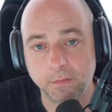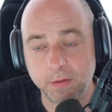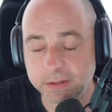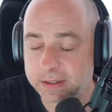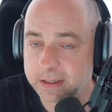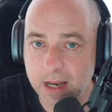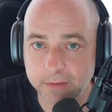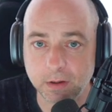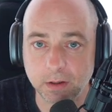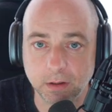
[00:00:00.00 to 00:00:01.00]
this is
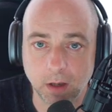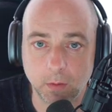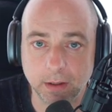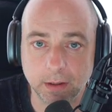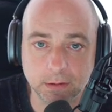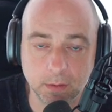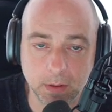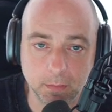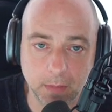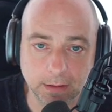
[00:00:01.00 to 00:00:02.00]
never going to be made.